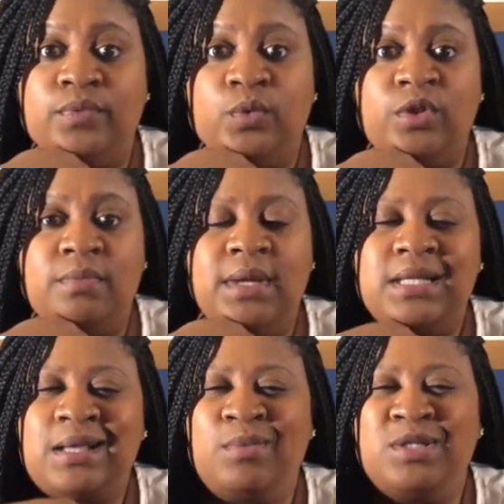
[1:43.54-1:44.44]
with me
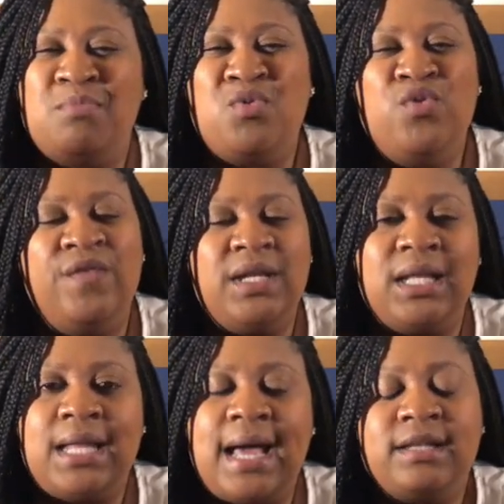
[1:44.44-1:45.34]
because I was moving a
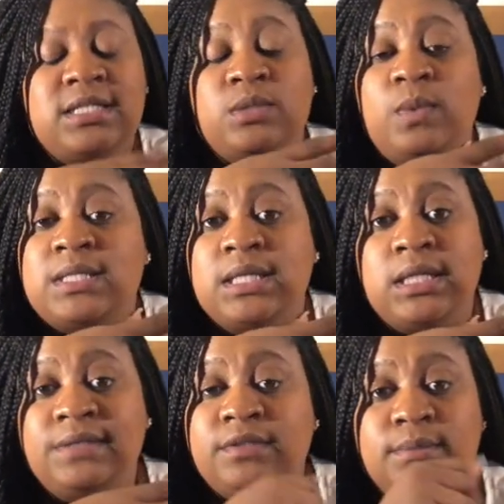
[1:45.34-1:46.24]
lot. I just wasn't
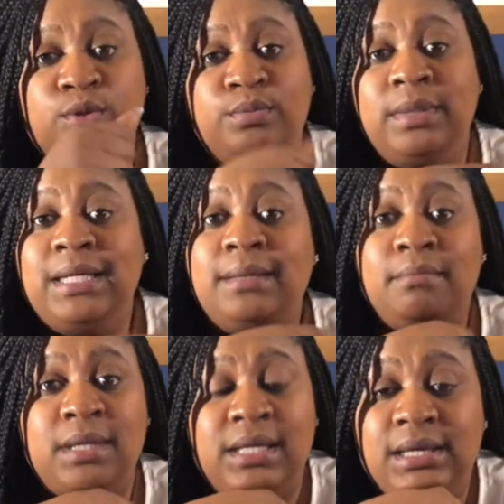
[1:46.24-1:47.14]
comfortable.
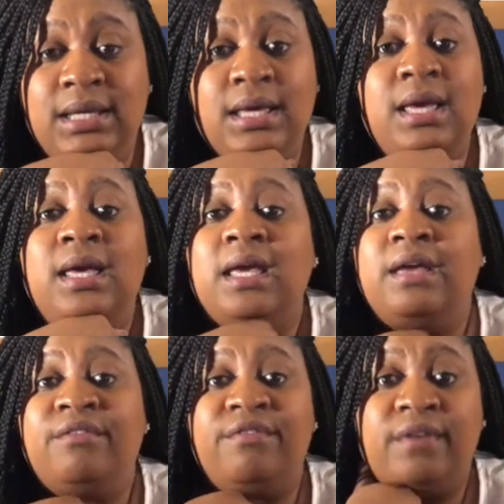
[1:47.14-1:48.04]
Being big
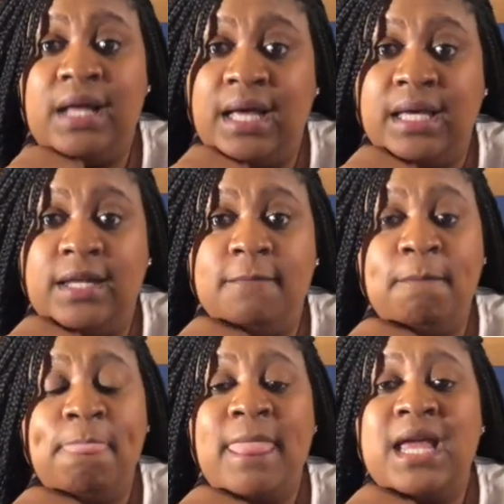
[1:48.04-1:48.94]
and flying
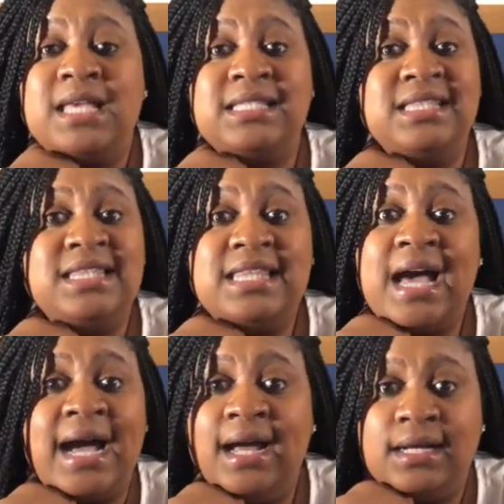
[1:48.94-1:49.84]
is
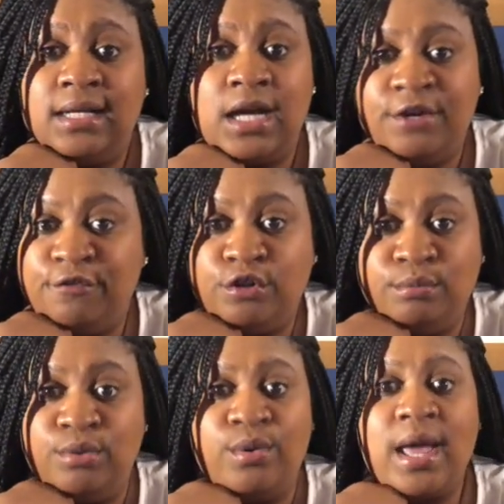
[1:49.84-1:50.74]
not
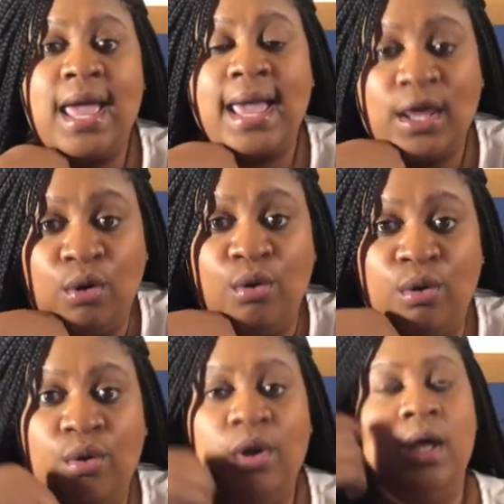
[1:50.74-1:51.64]
comfortable at
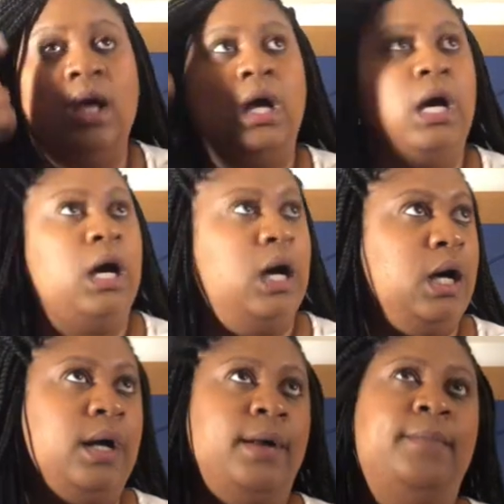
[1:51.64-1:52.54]
all.
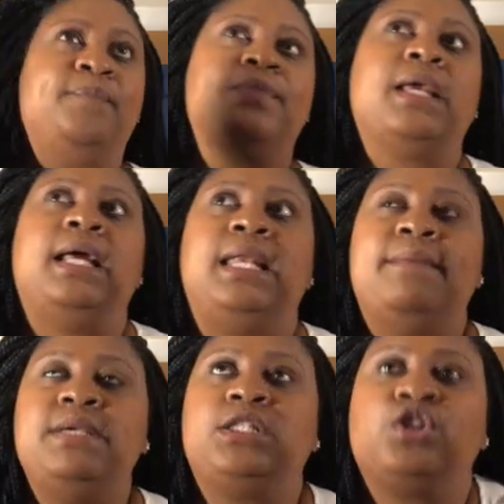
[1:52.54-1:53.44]

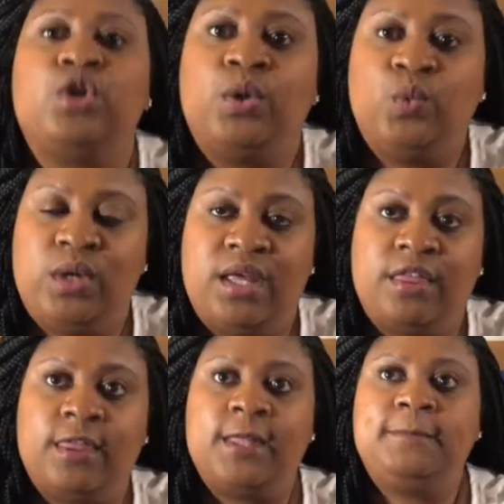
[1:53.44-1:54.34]
Let me start
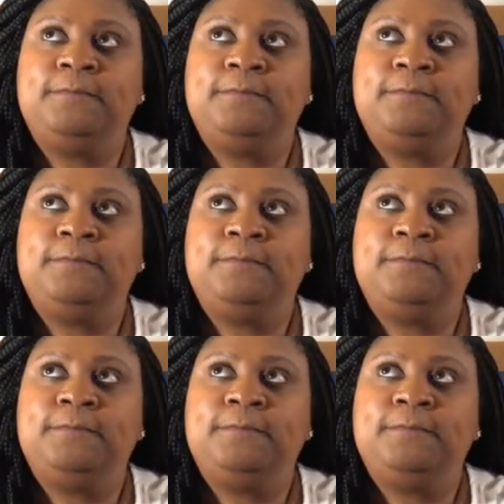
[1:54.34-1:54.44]
with